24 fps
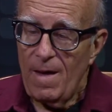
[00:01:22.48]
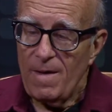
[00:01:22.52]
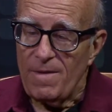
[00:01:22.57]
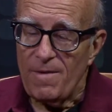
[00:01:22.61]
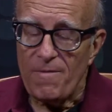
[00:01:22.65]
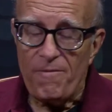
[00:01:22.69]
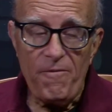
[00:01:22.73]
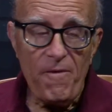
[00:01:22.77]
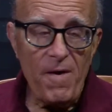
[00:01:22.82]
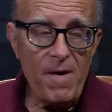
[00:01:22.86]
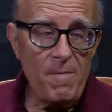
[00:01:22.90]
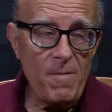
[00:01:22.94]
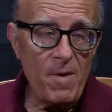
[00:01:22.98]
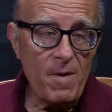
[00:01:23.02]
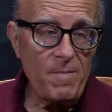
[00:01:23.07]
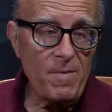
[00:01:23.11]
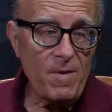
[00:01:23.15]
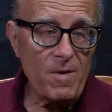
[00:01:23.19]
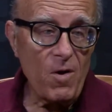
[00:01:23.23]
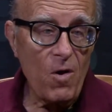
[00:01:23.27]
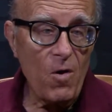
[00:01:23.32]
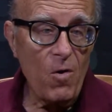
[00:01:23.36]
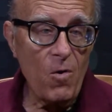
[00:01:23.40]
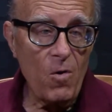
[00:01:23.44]
frame-up
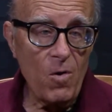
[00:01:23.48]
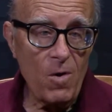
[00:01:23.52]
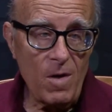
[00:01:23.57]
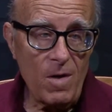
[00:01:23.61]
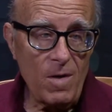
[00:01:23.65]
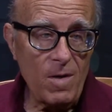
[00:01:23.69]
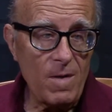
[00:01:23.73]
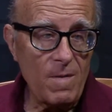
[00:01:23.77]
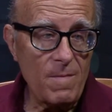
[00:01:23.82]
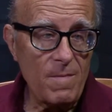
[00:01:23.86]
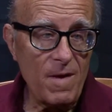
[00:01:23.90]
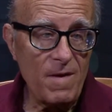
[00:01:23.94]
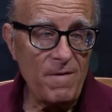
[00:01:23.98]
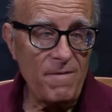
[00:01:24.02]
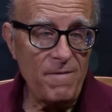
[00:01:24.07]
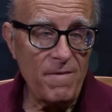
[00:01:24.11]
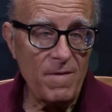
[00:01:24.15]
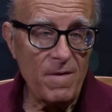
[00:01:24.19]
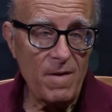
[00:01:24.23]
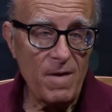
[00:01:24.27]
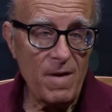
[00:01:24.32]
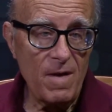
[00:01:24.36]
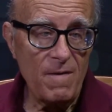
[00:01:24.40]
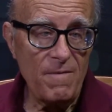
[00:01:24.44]
in court by
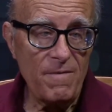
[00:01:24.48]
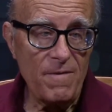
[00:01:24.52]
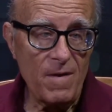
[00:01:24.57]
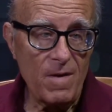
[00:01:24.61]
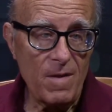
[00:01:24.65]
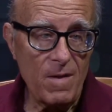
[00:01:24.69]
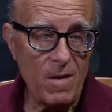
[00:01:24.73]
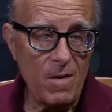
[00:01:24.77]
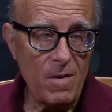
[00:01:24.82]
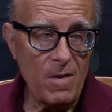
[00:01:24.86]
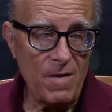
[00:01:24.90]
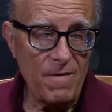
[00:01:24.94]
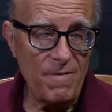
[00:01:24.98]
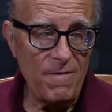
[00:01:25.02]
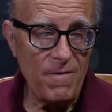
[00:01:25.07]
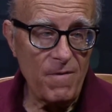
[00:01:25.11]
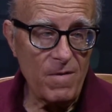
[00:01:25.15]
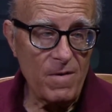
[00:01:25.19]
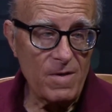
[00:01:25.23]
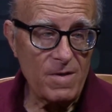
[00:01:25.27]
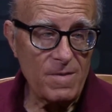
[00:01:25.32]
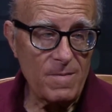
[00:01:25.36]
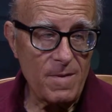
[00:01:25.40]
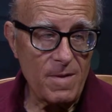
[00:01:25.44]
Philadelphia law
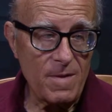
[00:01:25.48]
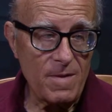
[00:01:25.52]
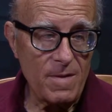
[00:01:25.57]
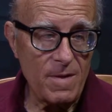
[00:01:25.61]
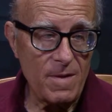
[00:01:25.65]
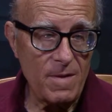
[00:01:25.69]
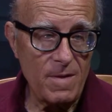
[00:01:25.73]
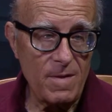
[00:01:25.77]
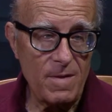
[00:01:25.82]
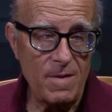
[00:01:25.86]
enforcement.